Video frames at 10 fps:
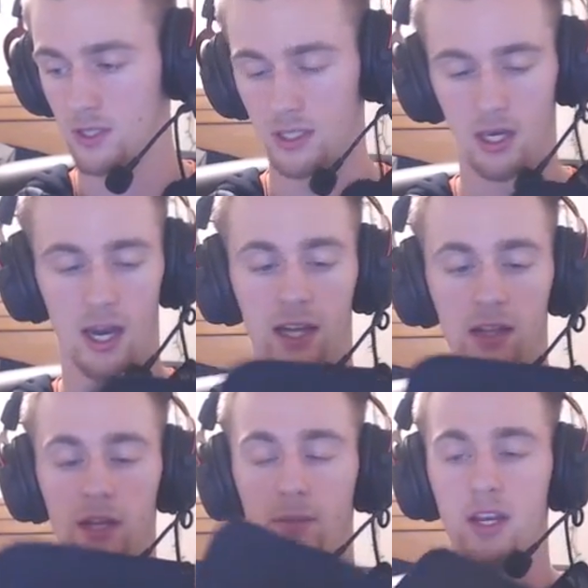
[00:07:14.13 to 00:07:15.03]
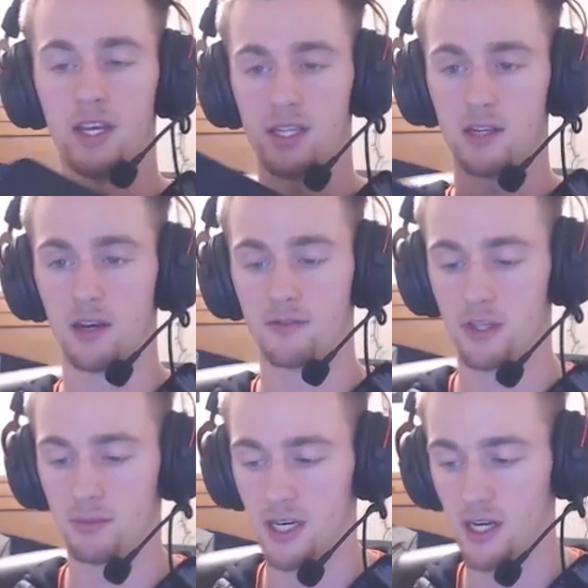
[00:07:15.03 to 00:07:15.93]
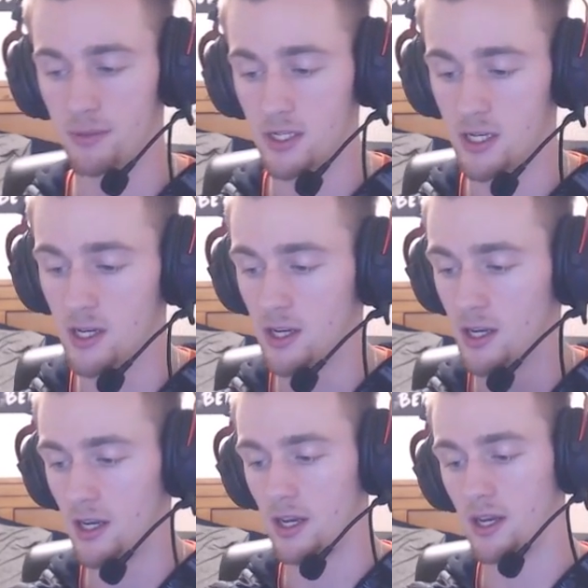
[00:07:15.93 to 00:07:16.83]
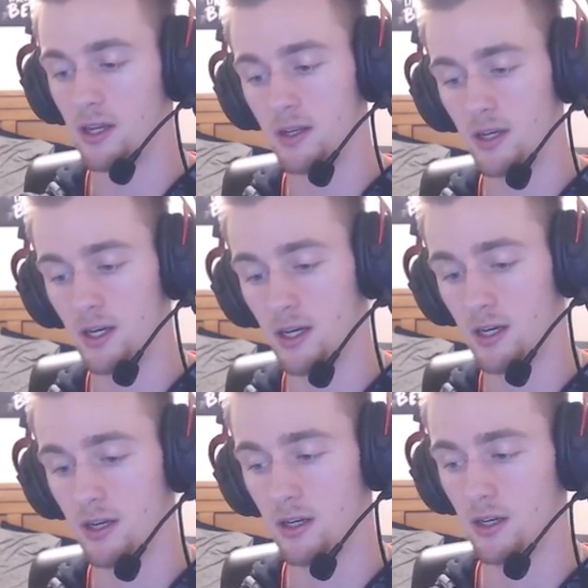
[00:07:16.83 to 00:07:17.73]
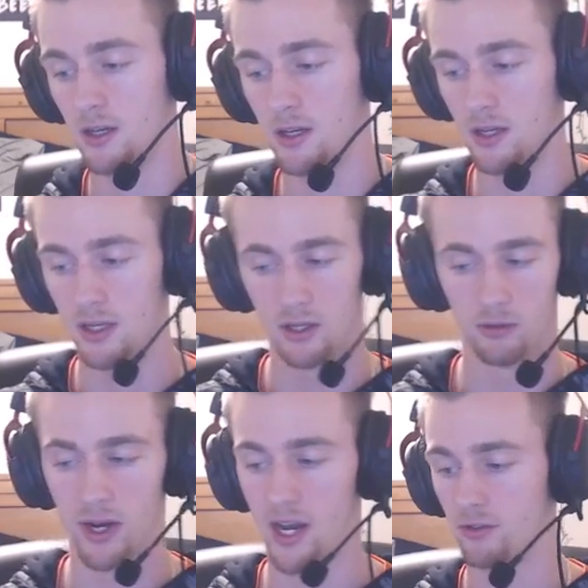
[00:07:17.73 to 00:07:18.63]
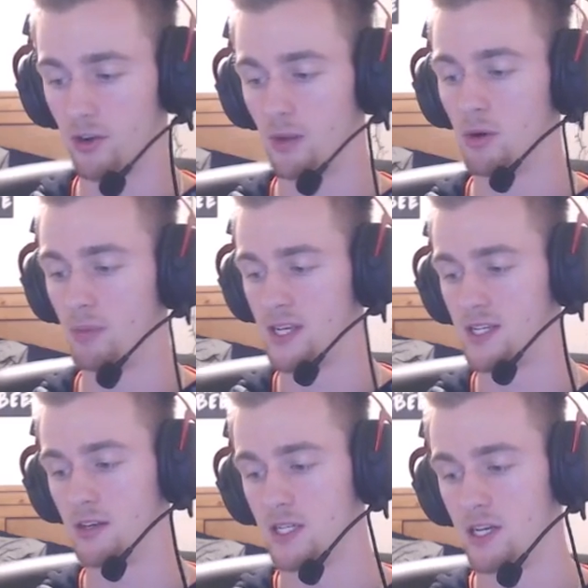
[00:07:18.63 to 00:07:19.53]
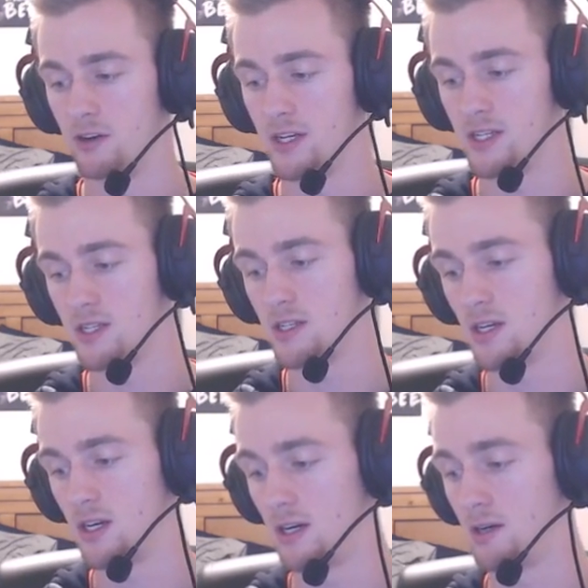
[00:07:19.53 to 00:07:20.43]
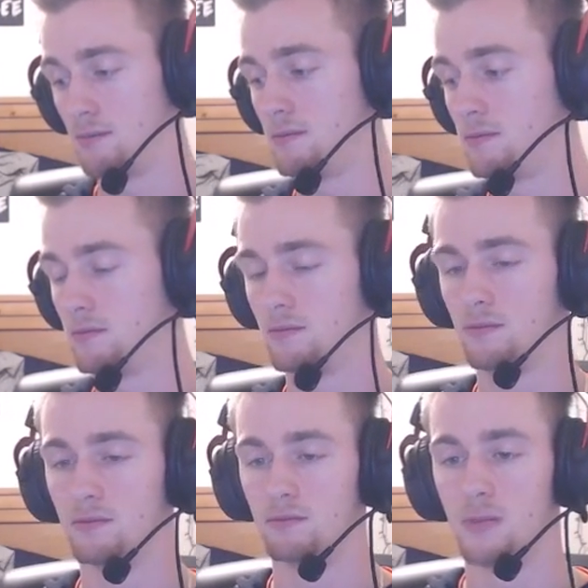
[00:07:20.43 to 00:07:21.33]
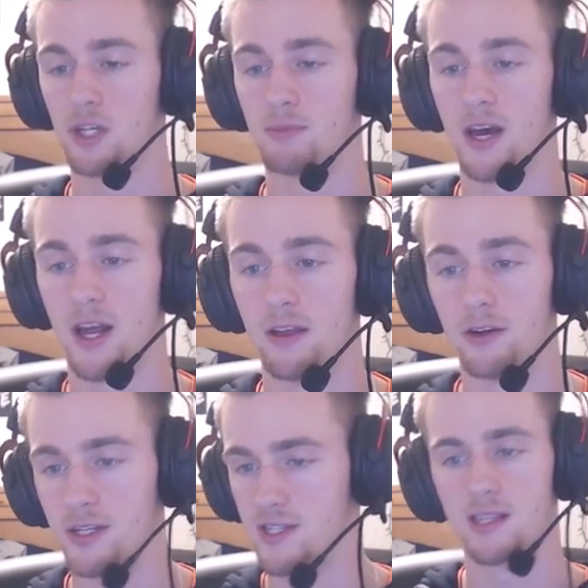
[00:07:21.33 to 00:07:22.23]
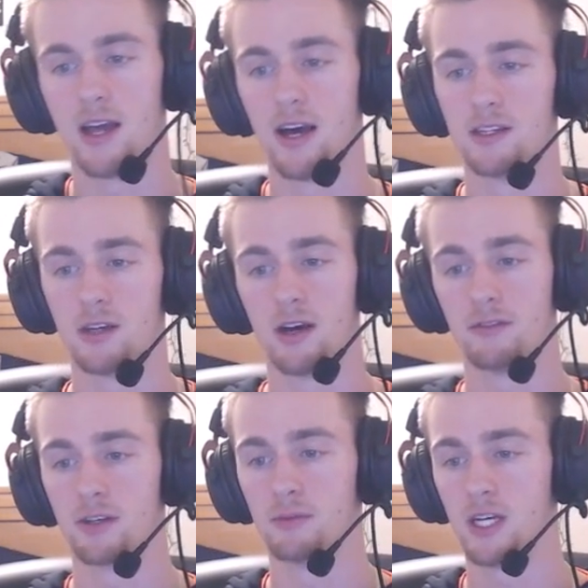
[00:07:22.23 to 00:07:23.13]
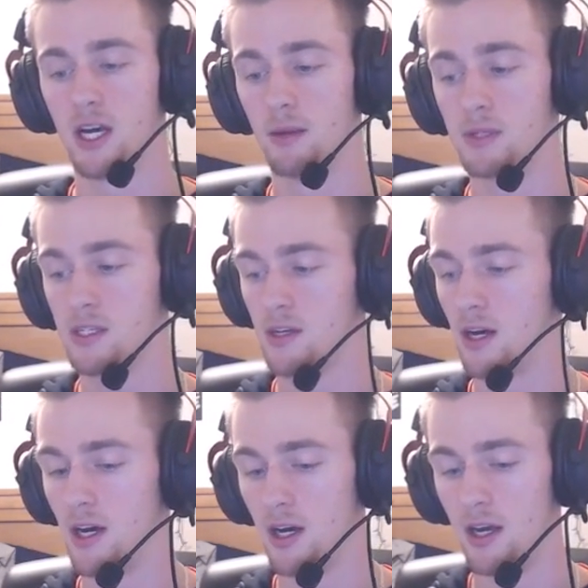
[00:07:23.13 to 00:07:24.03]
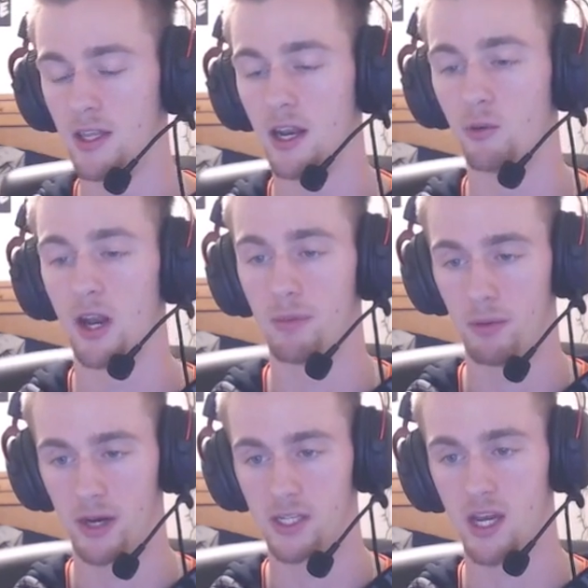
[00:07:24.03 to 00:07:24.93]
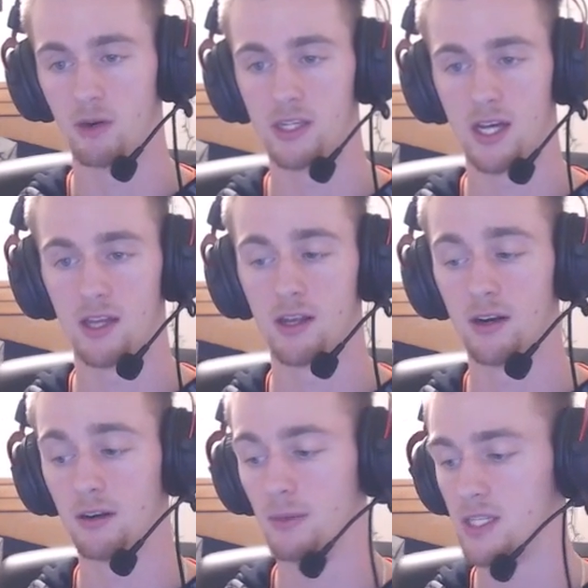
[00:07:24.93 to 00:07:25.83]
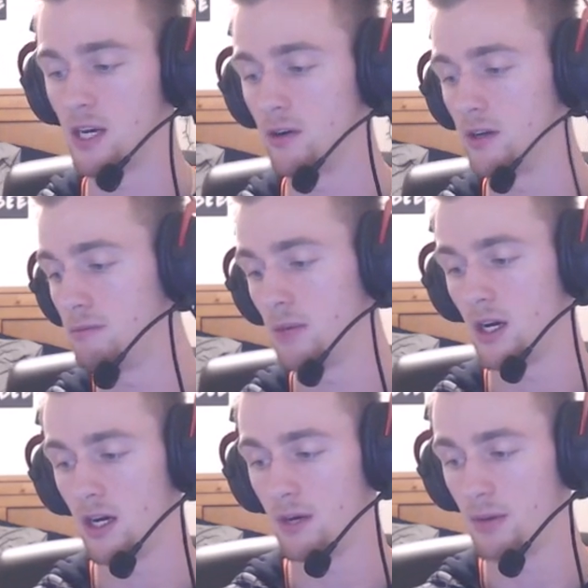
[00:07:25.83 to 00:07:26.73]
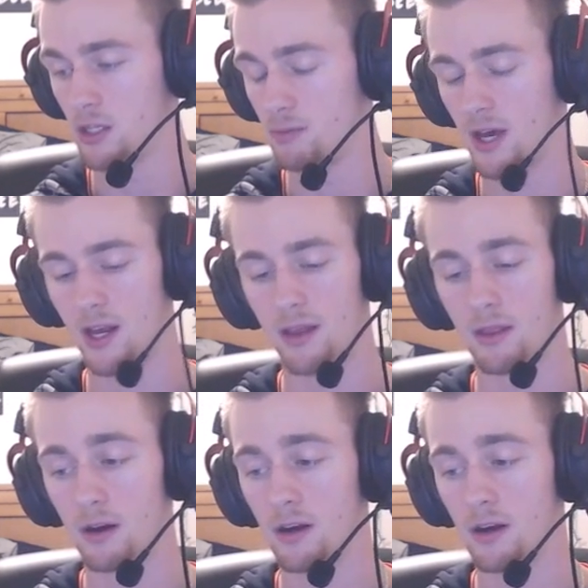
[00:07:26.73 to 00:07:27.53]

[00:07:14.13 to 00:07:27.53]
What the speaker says: I clean my desk off sometimes, and right after I put my Steel Series mouse pad on there, it just slides off sometimes. And then when I put my Zowies on there, my Zowie mouse pad on there,